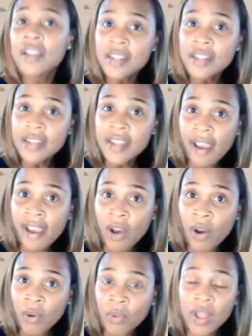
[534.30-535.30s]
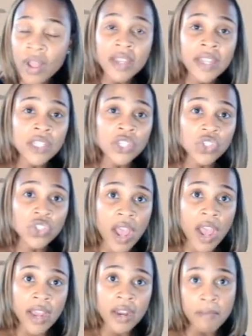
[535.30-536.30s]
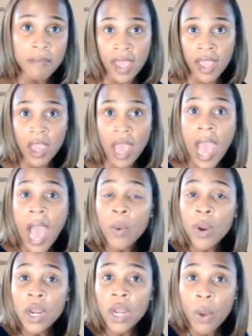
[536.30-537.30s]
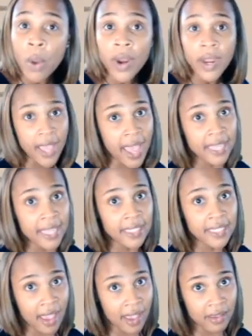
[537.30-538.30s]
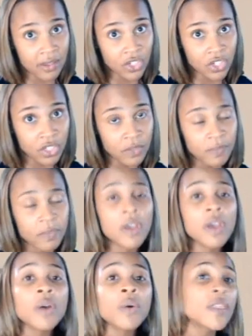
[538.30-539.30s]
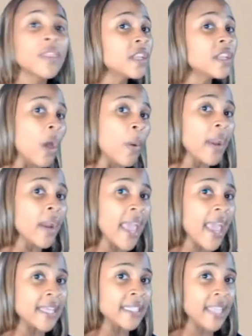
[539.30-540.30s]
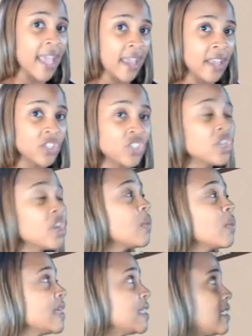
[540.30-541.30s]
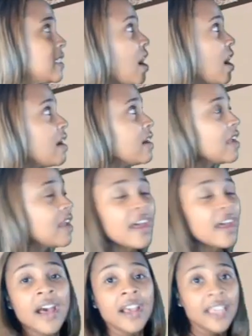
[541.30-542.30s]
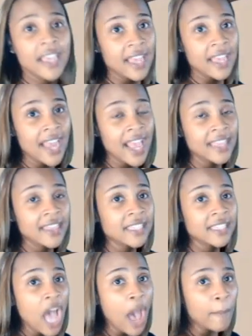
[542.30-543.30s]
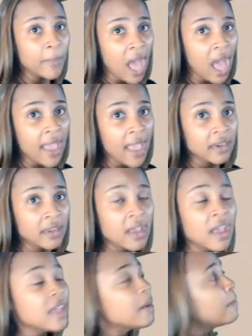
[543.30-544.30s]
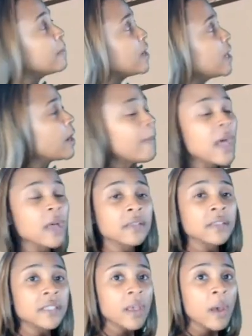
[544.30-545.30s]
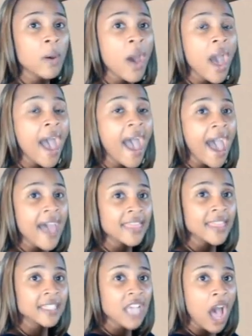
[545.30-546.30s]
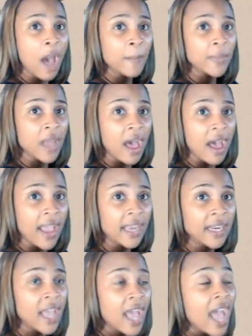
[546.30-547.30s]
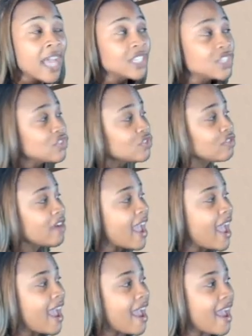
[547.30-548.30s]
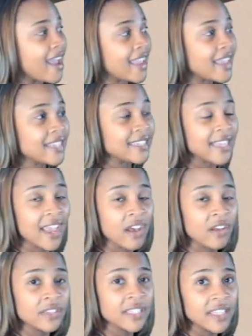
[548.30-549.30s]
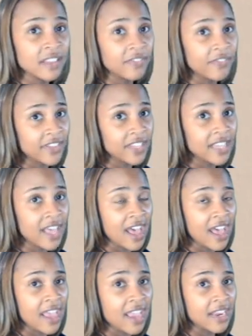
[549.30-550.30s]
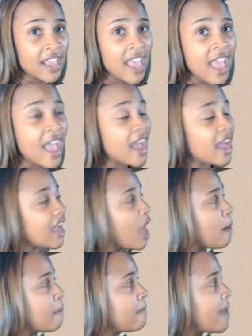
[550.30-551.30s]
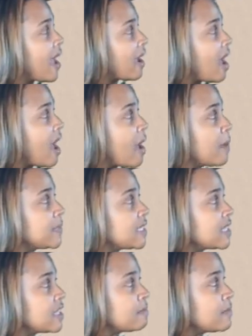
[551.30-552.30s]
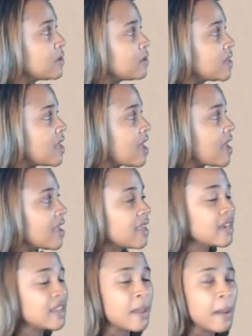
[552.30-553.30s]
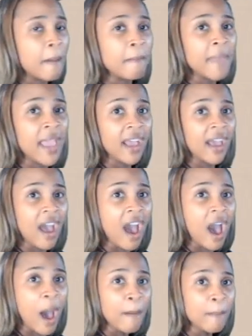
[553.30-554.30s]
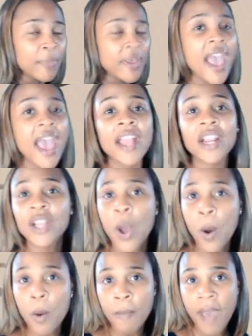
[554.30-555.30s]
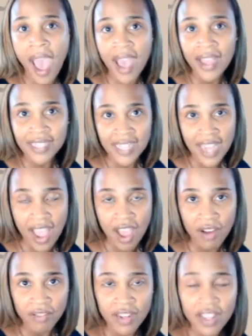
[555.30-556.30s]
Now, let's try to make our lowercase h. With the lowercase h, we start again at the top line. Put pencil at the top line, drag it down to the foot line, come back up to the middle line, make a hump, and go back down.